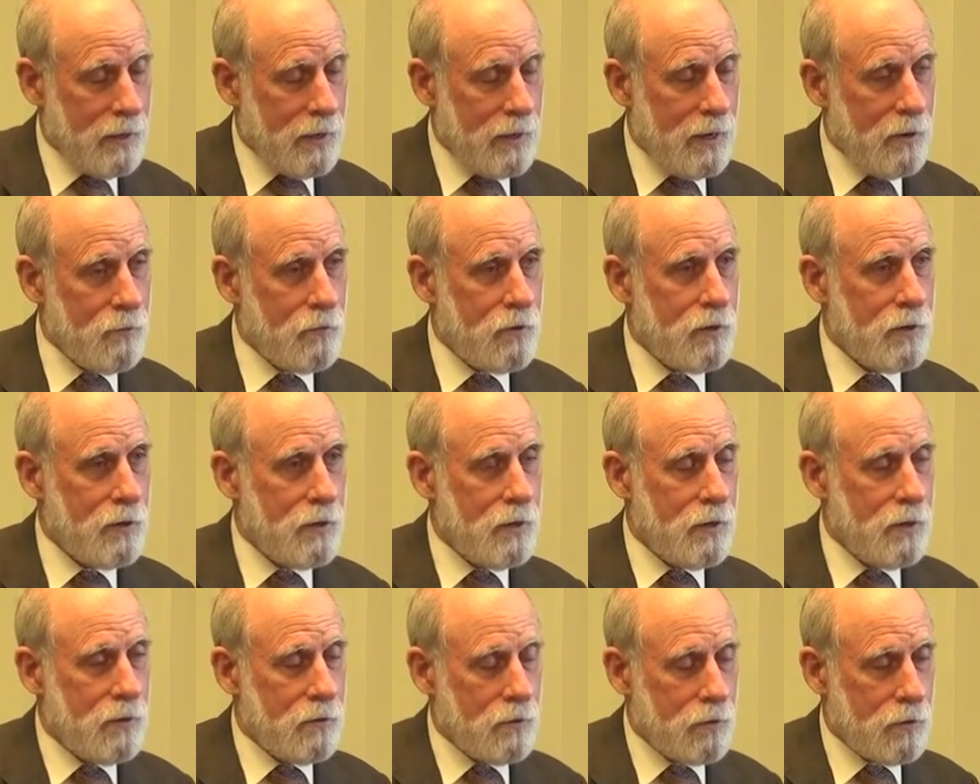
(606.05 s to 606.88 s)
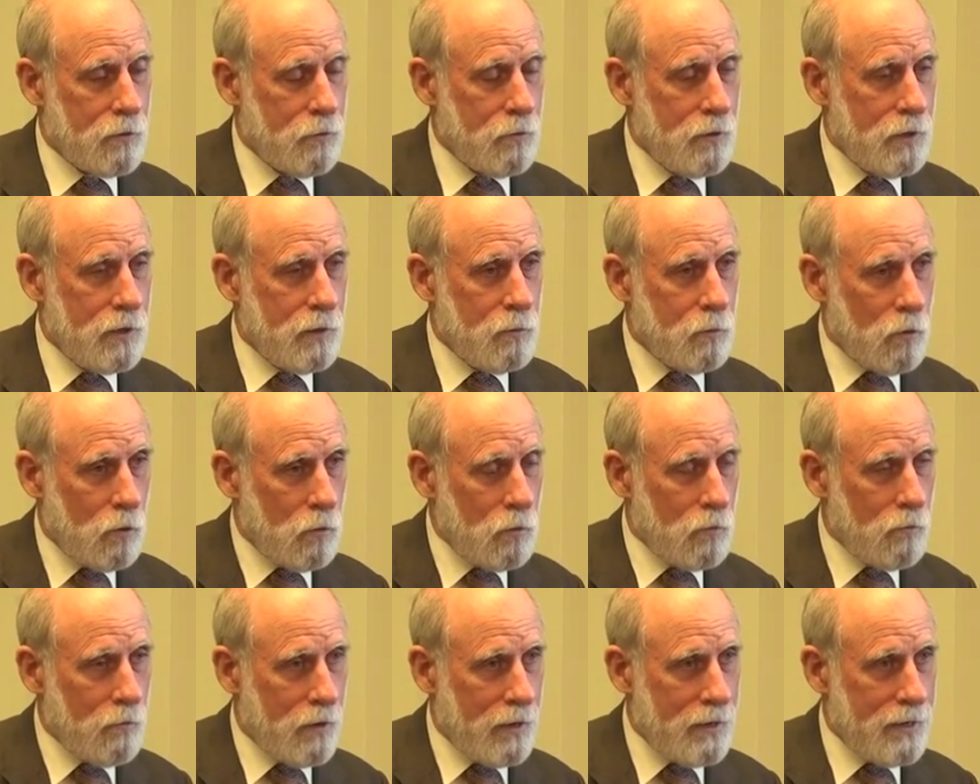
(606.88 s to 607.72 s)
And we, uh, so we need
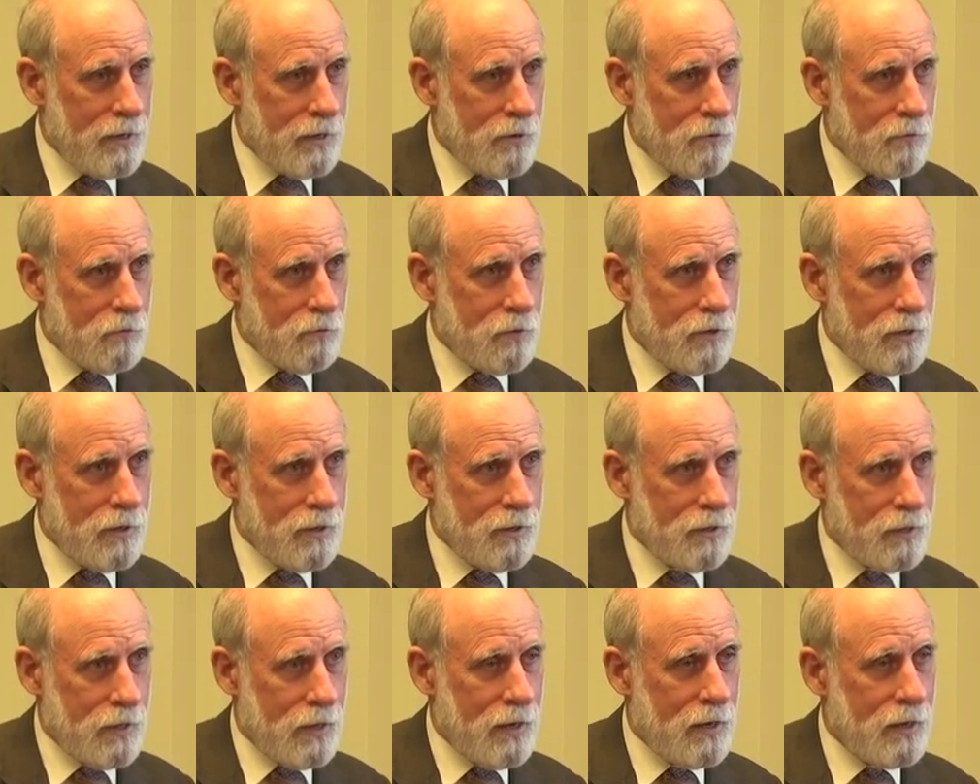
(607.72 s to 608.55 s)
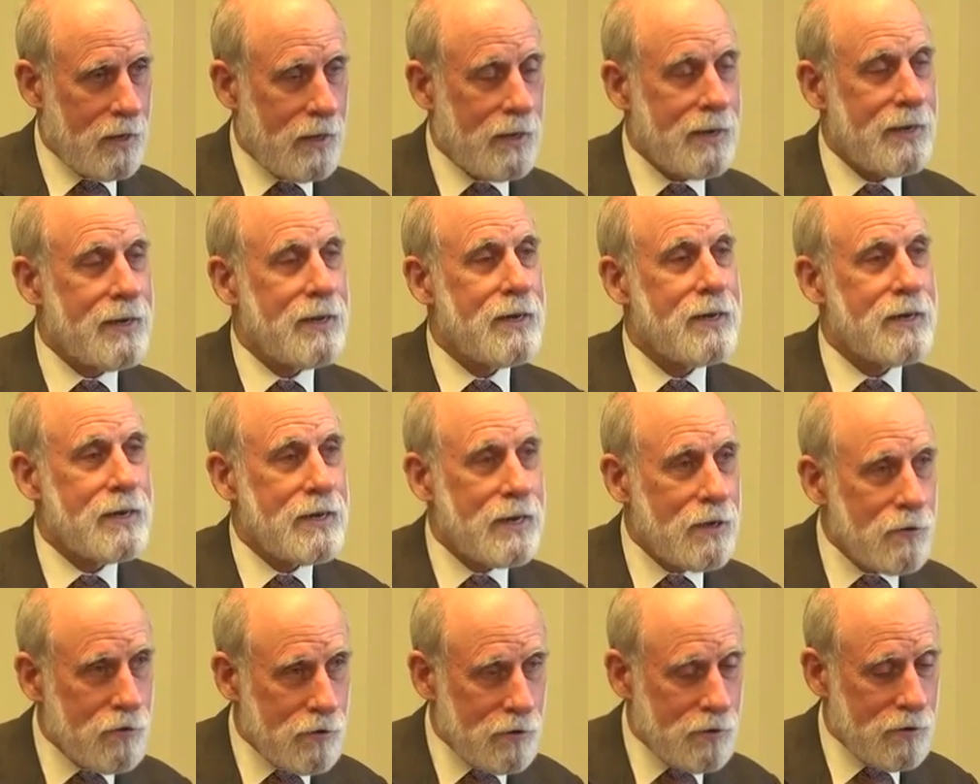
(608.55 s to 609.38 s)
mobile radio, we need satellite, in
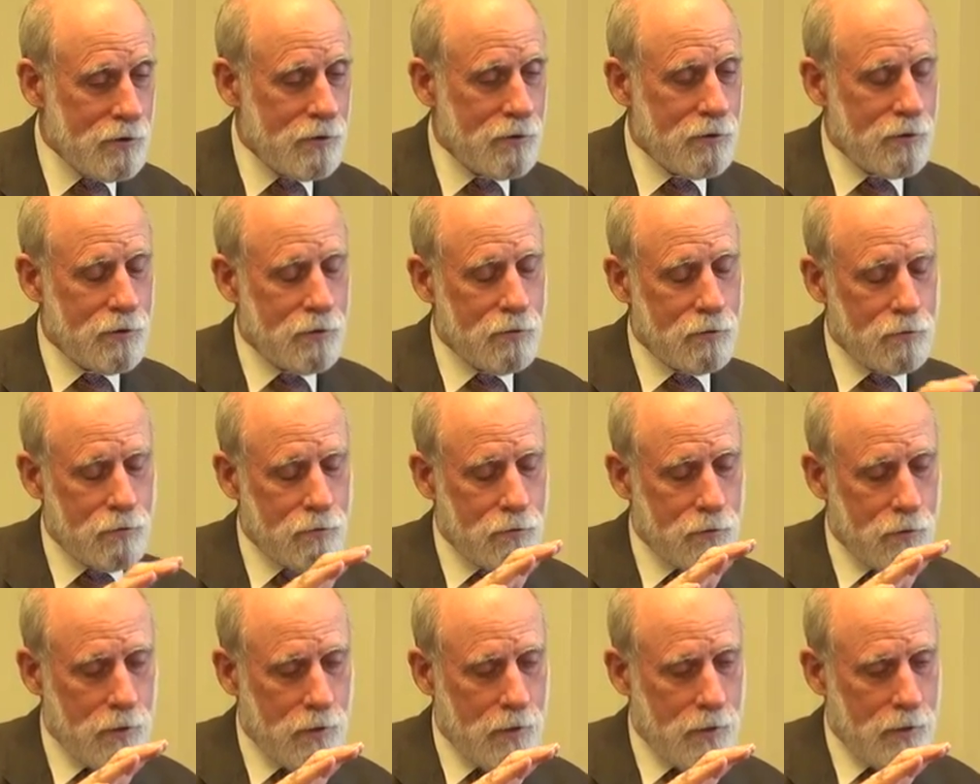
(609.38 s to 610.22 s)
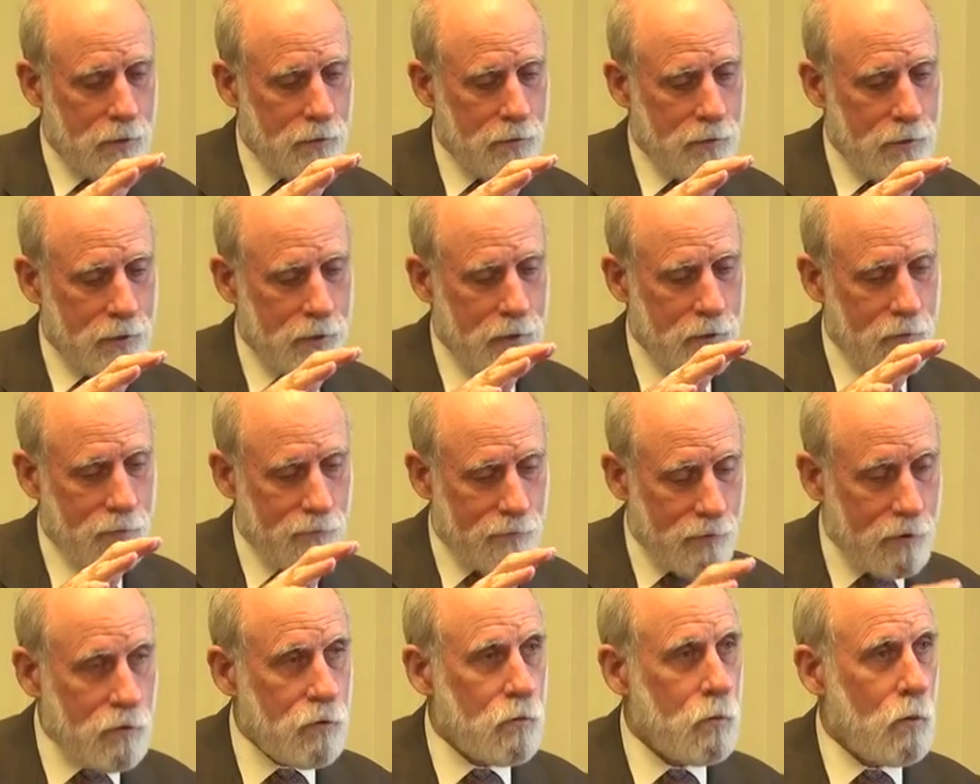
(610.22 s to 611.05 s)
addition to the
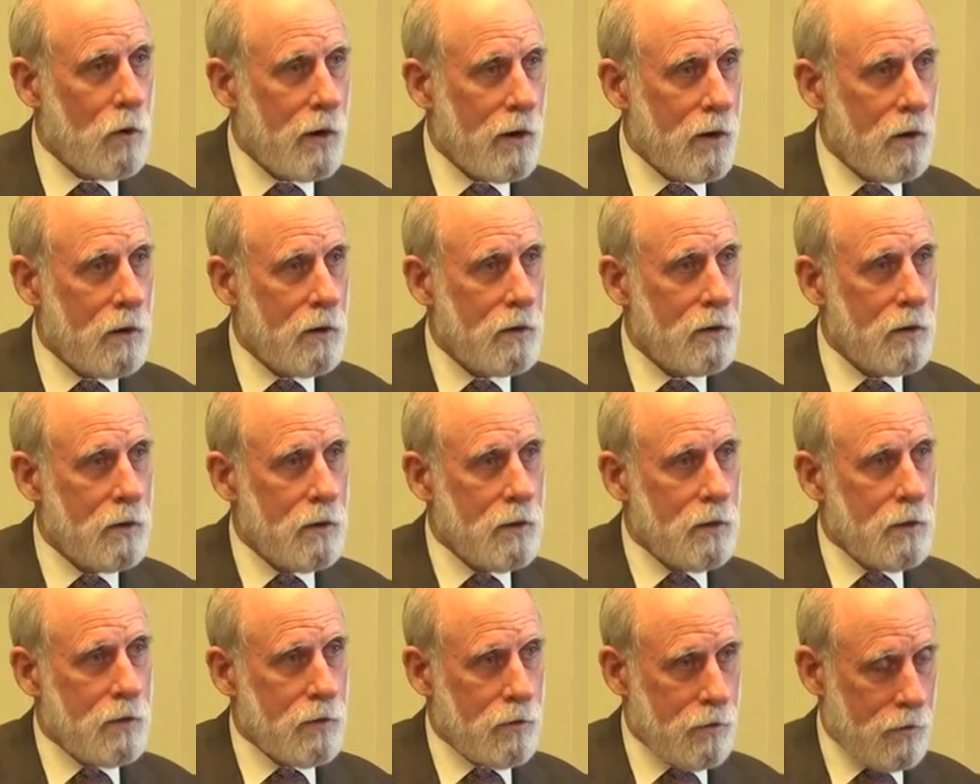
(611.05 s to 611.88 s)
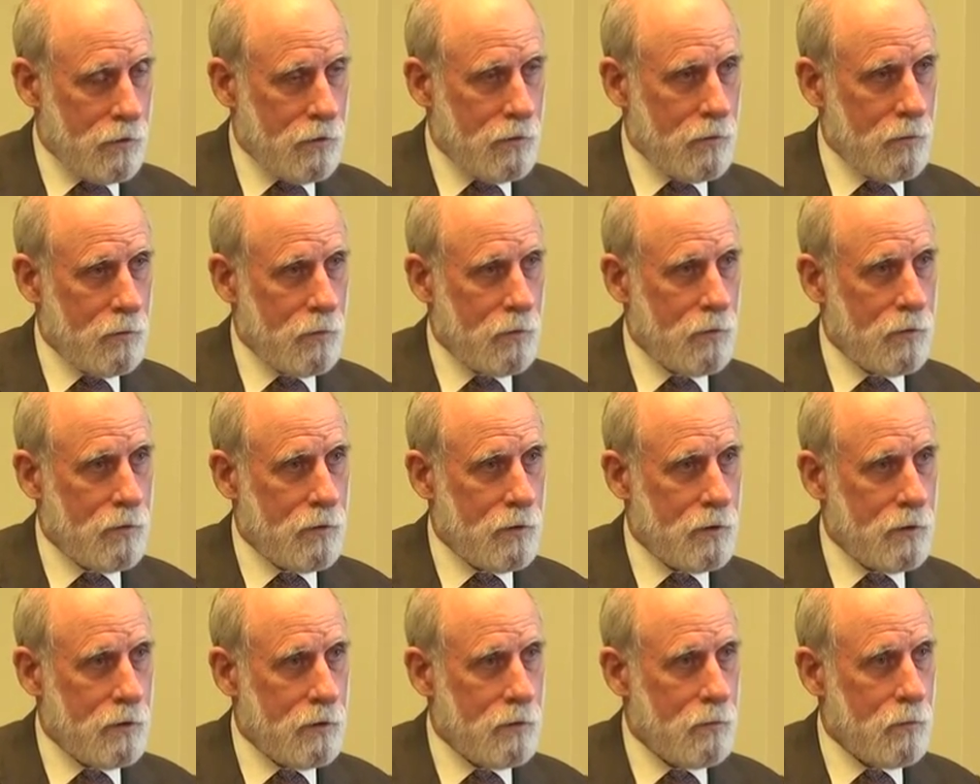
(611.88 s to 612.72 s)
fixed wire systems
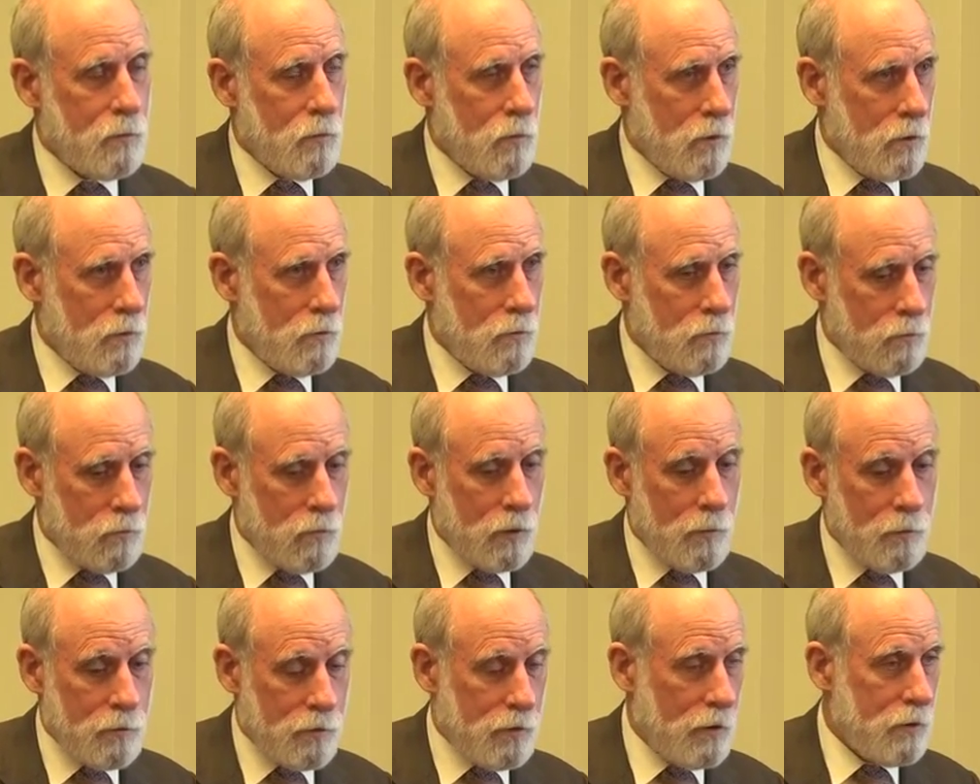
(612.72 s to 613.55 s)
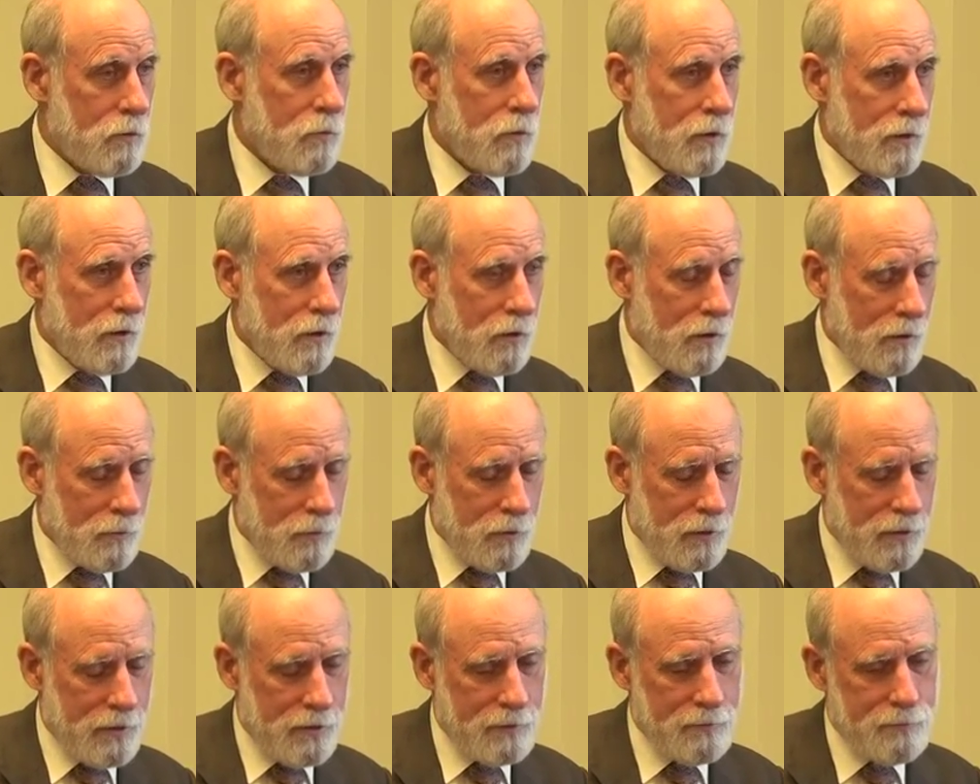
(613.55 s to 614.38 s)
that are uh, represented by the
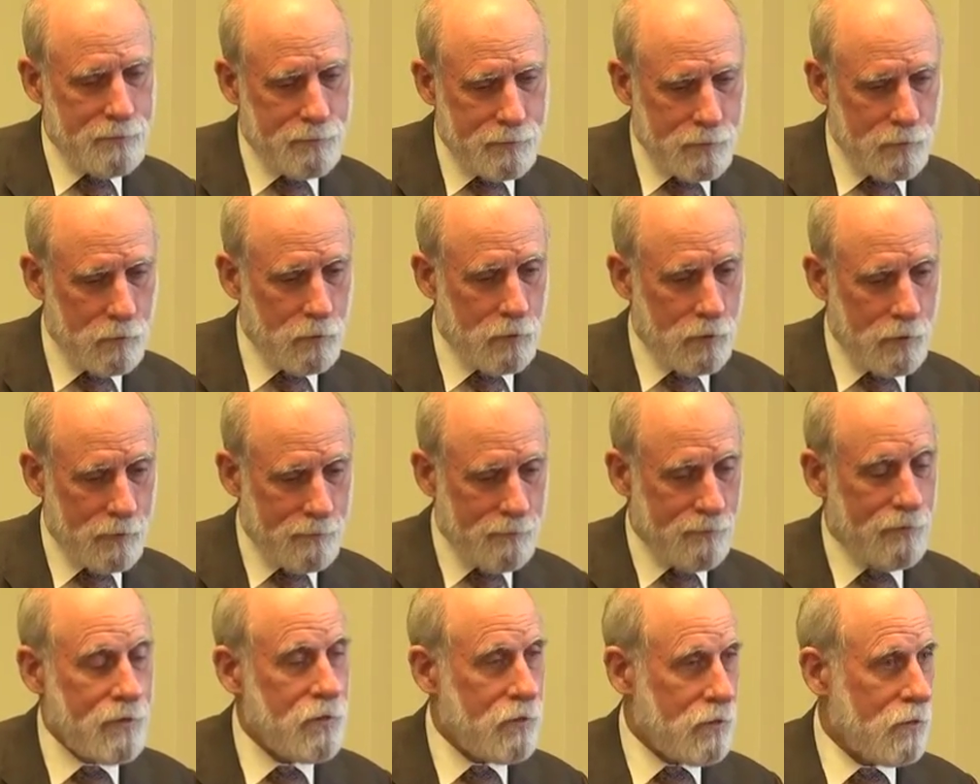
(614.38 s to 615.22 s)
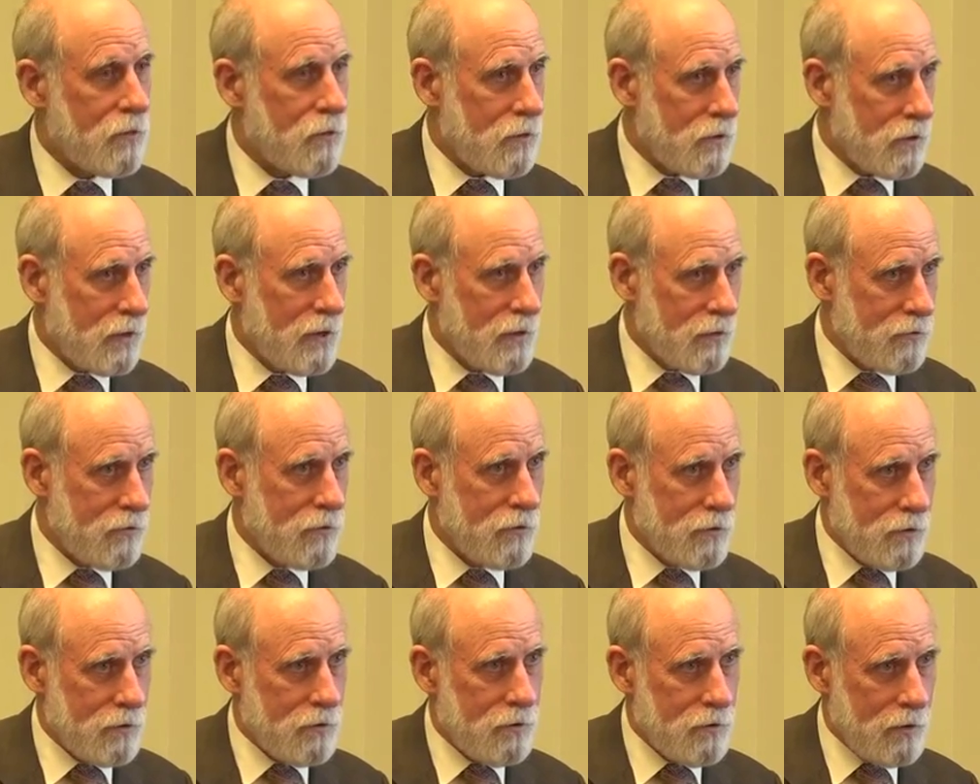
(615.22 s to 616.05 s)
ARPANET, where you have fixed
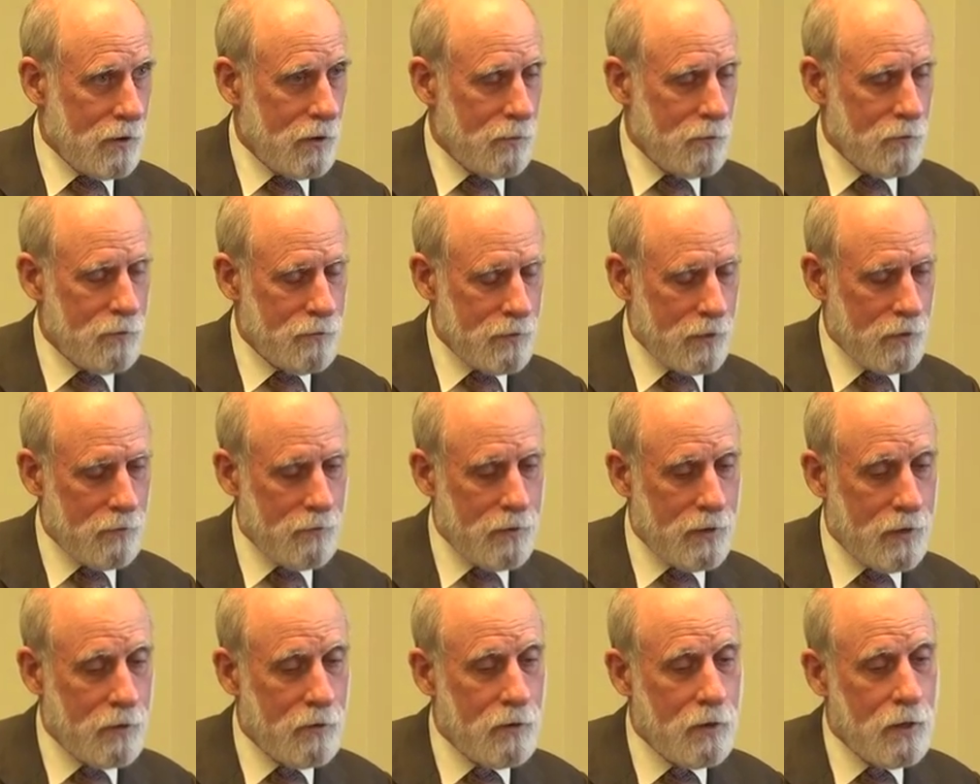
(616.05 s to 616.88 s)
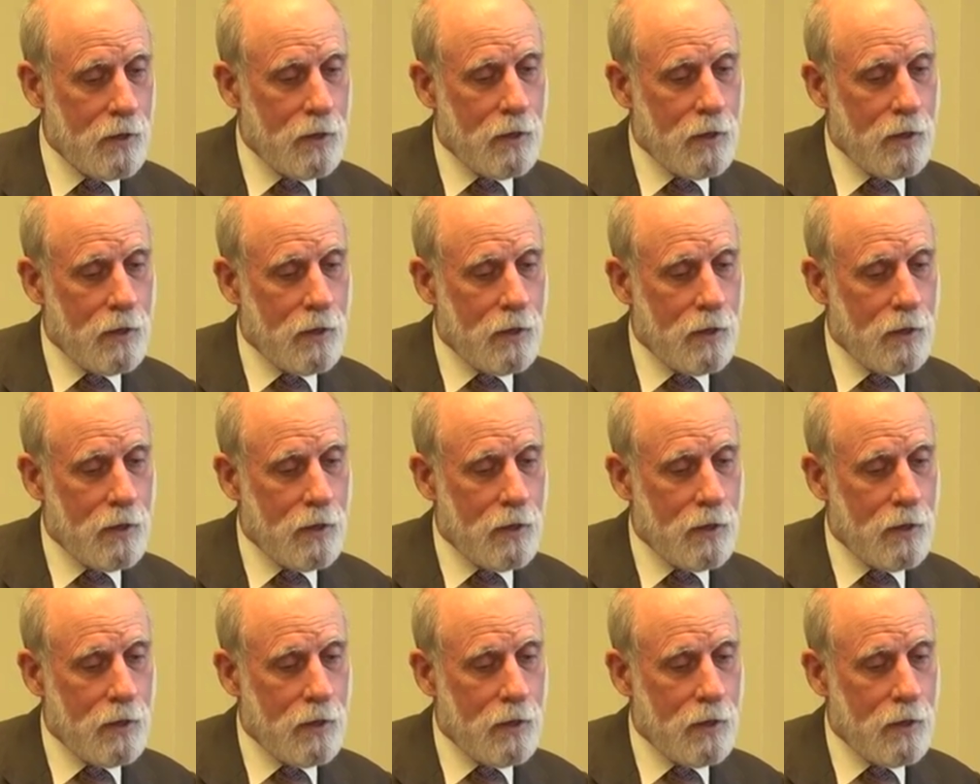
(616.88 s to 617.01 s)
installations that are not moving around.